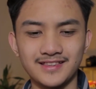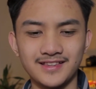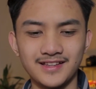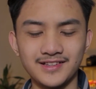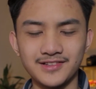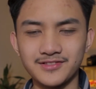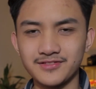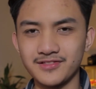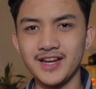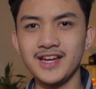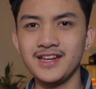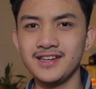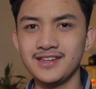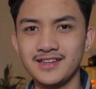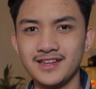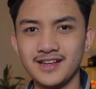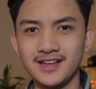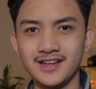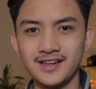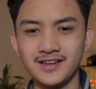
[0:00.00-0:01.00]
it
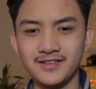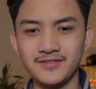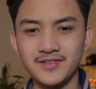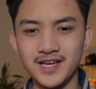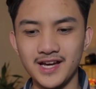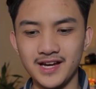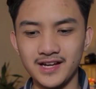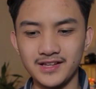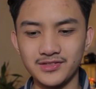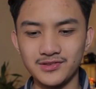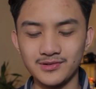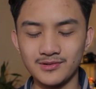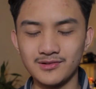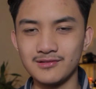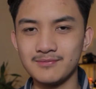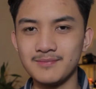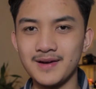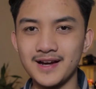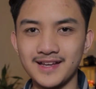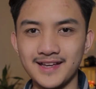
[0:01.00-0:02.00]
rained and we had to
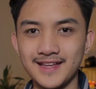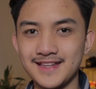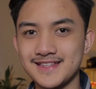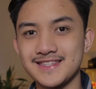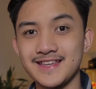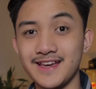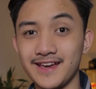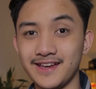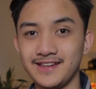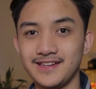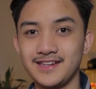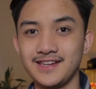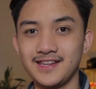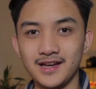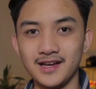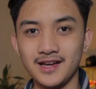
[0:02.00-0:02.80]
go back inside,